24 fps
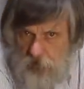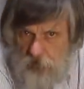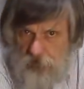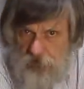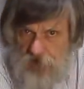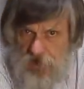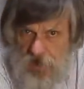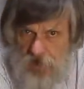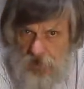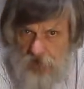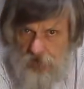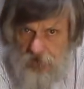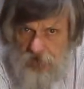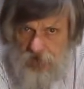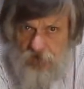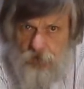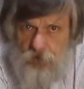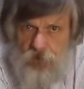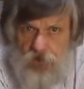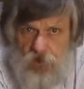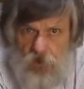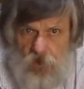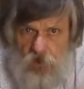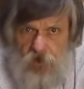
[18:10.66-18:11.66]
the reality
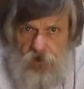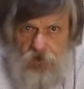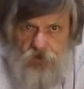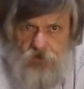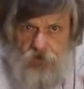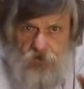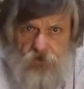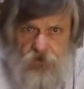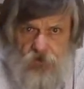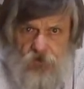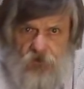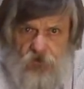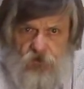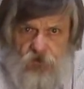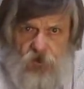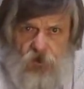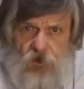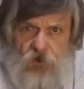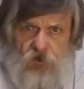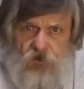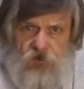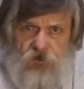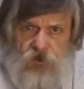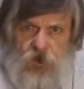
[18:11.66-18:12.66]
behind this
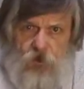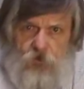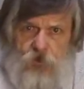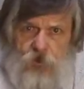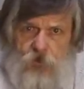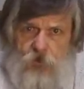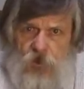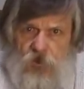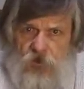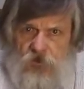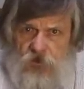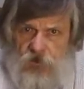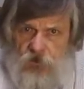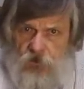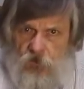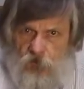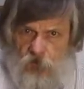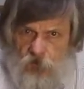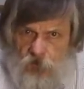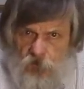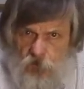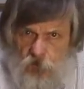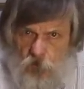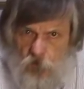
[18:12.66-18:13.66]
semi-mythical
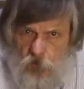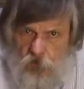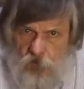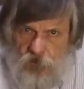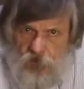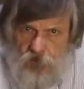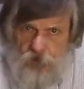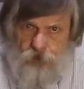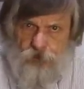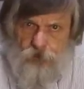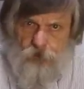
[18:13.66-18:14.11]
story.